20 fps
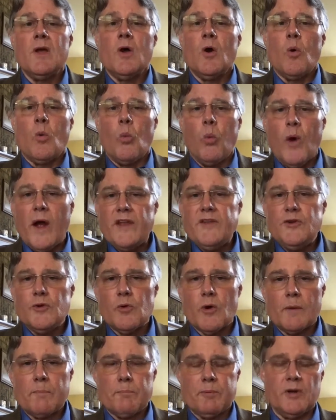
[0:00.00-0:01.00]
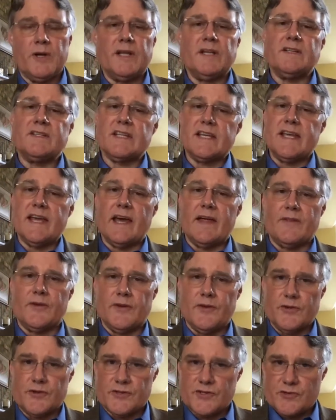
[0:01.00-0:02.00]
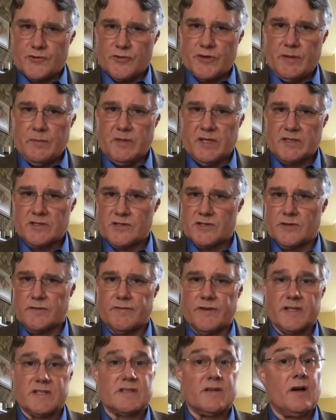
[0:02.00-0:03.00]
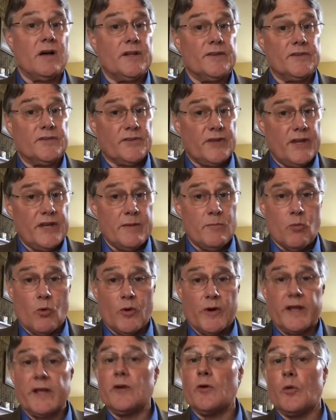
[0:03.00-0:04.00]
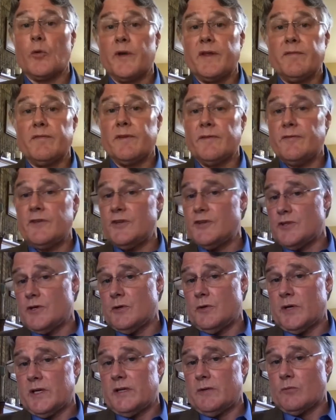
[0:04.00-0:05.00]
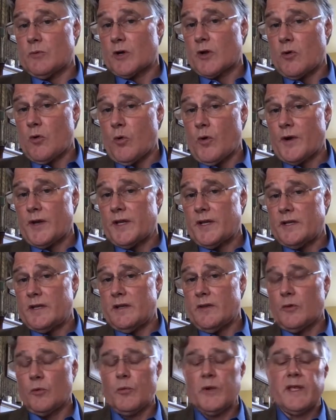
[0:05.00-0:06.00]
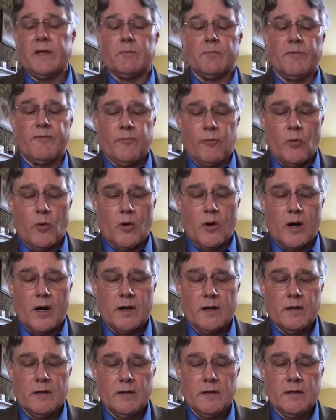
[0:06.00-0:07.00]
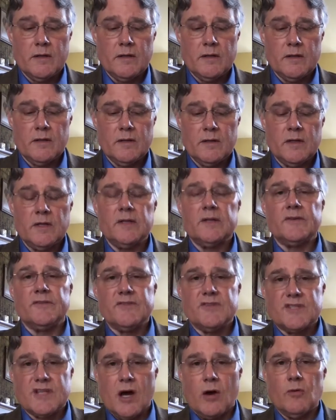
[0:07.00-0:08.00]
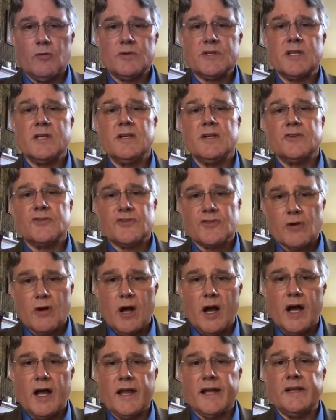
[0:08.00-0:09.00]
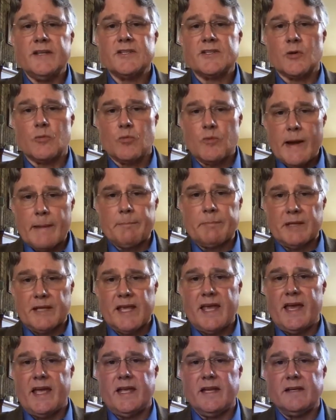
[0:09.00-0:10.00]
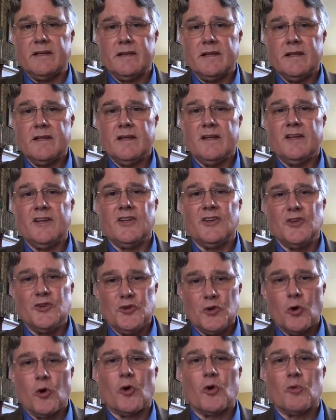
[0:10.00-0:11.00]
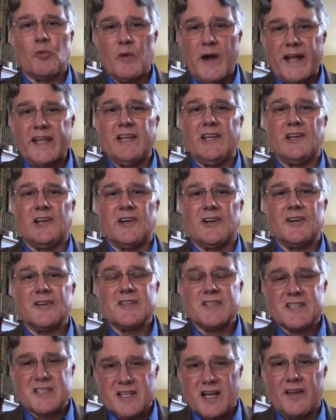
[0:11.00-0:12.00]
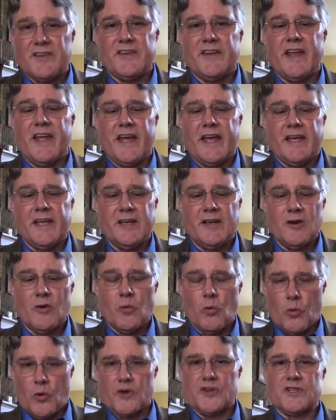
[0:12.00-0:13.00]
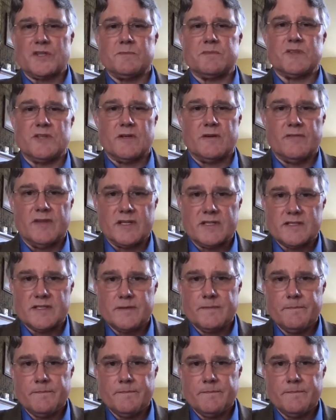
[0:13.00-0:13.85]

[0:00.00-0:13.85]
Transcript: when you are putting together your streaming service on Sunday morning, or even if you do it recorded the week before, don't try to replicate your regular Sunday worship service.